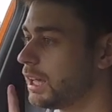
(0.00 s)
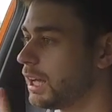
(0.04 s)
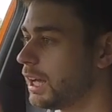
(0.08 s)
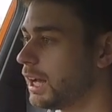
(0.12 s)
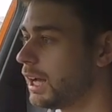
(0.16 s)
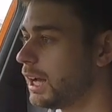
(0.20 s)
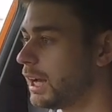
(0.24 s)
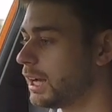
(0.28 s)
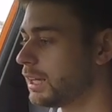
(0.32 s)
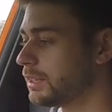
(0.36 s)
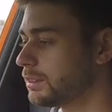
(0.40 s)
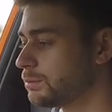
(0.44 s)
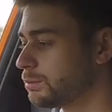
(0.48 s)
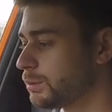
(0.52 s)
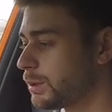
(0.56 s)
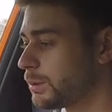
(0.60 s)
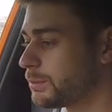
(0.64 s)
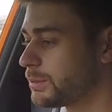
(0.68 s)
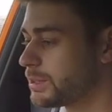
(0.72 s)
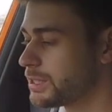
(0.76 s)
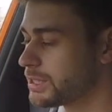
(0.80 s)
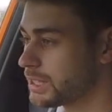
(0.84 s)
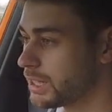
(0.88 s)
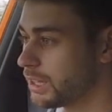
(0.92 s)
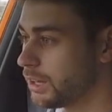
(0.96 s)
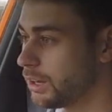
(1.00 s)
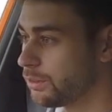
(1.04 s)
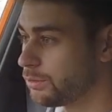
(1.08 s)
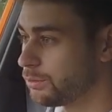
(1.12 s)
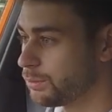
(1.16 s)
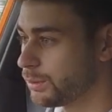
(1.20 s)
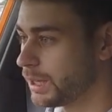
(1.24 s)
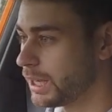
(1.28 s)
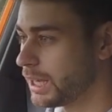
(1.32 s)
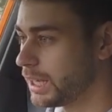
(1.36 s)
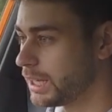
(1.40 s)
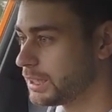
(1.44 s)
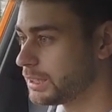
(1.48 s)
and when we set off,
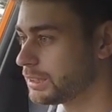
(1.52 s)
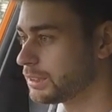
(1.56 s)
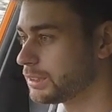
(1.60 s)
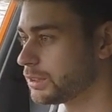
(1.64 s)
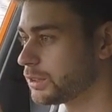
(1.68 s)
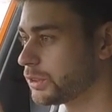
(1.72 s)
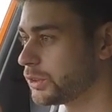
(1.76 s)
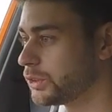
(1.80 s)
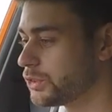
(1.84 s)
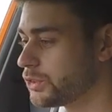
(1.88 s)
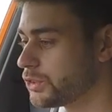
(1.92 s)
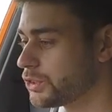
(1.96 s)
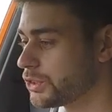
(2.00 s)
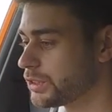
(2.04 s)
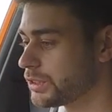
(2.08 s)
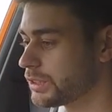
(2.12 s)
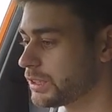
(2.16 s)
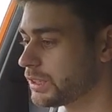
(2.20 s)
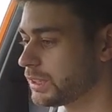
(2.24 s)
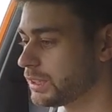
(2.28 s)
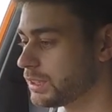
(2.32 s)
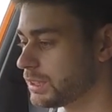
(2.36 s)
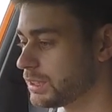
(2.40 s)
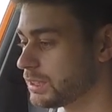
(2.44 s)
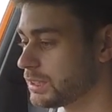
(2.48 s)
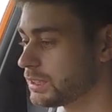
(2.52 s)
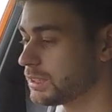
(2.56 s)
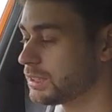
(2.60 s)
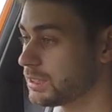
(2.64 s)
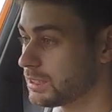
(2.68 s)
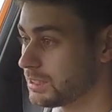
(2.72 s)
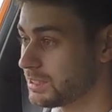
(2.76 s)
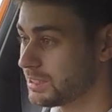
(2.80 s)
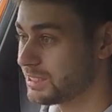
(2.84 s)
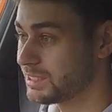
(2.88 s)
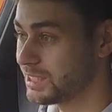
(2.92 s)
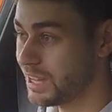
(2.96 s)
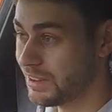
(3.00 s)
we had
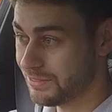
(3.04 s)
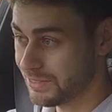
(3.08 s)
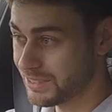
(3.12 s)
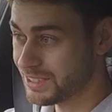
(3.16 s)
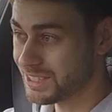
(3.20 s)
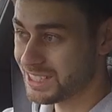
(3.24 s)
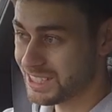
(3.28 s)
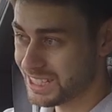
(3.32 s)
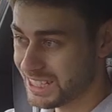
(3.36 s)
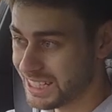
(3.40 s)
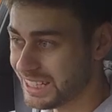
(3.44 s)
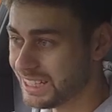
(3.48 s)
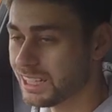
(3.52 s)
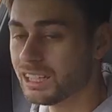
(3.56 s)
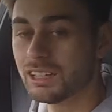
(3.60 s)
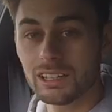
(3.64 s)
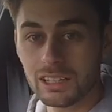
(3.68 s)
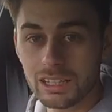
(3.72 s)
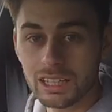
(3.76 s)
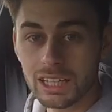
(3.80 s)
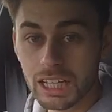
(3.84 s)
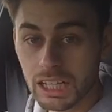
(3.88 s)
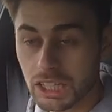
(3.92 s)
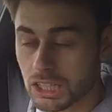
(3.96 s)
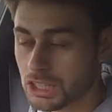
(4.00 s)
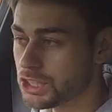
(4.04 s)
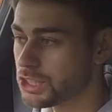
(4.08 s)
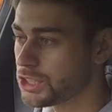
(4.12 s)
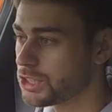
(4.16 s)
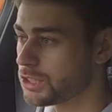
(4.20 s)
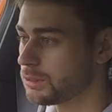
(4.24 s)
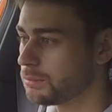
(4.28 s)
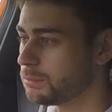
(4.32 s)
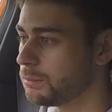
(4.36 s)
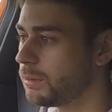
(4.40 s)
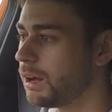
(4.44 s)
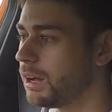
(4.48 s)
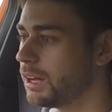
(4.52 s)
170 ish
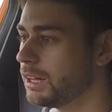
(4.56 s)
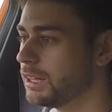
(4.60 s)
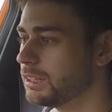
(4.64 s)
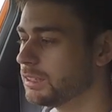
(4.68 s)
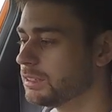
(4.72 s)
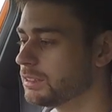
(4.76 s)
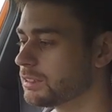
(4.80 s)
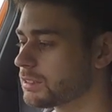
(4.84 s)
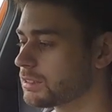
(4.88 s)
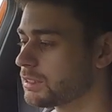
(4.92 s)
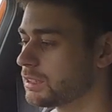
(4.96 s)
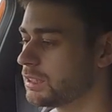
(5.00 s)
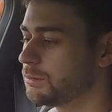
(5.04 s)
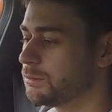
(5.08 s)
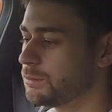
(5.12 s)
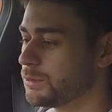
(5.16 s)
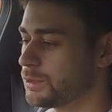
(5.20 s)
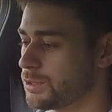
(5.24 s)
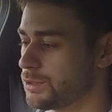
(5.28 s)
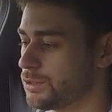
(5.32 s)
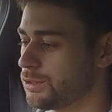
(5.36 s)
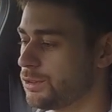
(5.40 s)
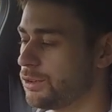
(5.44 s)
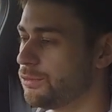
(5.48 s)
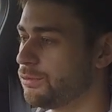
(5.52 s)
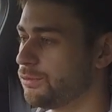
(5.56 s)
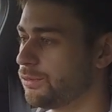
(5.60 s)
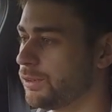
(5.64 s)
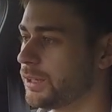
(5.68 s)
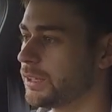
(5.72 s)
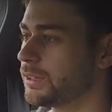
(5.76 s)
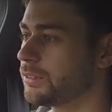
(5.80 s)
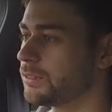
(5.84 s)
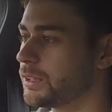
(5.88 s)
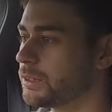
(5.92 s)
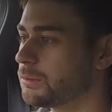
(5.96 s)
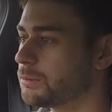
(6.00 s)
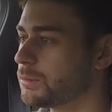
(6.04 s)
miles. It was sort of
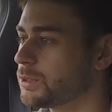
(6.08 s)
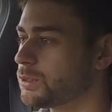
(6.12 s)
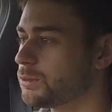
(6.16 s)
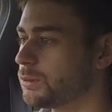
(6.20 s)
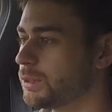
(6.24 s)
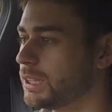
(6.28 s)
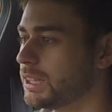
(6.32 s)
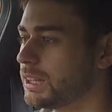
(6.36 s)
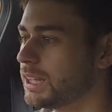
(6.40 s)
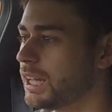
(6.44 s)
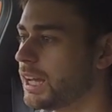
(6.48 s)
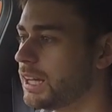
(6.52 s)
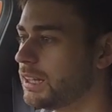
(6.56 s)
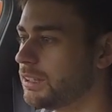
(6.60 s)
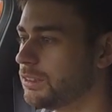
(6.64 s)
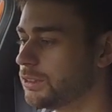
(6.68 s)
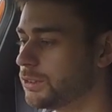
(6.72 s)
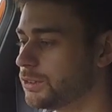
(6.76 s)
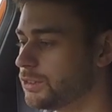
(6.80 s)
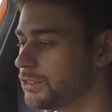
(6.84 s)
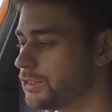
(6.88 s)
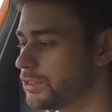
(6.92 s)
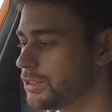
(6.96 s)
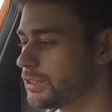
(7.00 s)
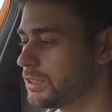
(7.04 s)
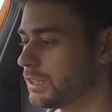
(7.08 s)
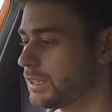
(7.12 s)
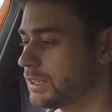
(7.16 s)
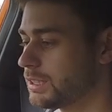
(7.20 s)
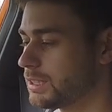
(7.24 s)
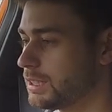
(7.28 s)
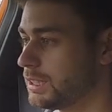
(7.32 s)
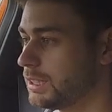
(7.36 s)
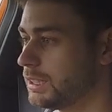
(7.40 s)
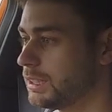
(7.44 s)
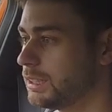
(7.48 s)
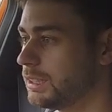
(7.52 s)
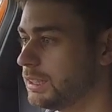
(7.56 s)
flickering between that and
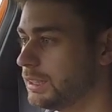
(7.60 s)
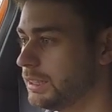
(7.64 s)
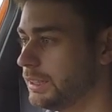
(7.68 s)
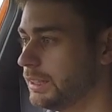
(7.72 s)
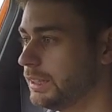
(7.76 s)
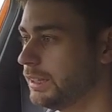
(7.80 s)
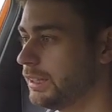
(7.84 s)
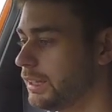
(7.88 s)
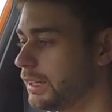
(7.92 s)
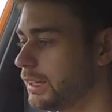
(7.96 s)
169.